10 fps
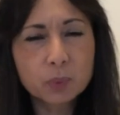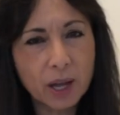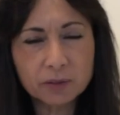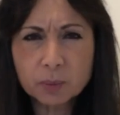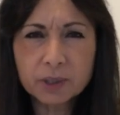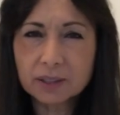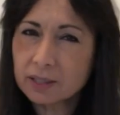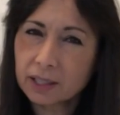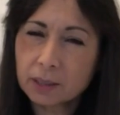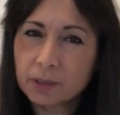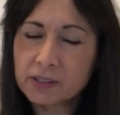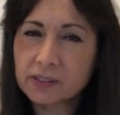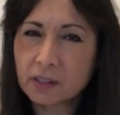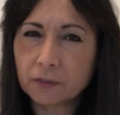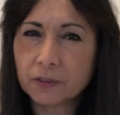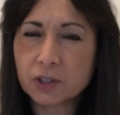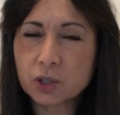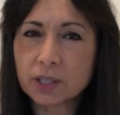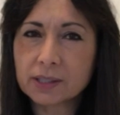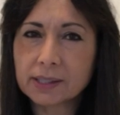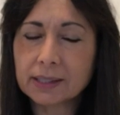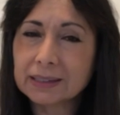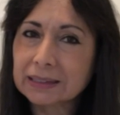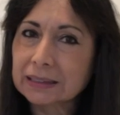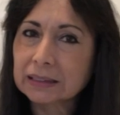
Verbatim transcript: we have to be a tiny bit selfish and say,